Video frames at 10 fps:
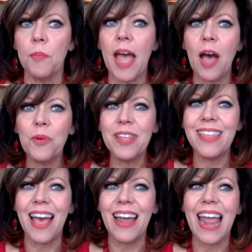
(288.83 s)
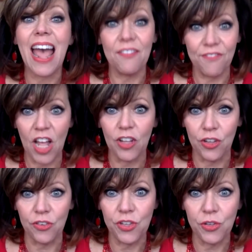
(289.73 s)
how would that add value
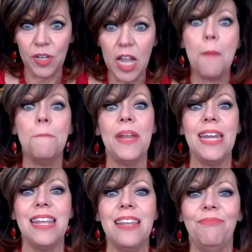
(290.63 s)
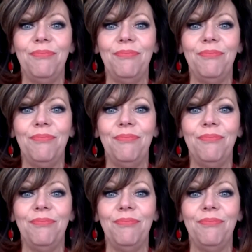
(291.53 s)
to a company?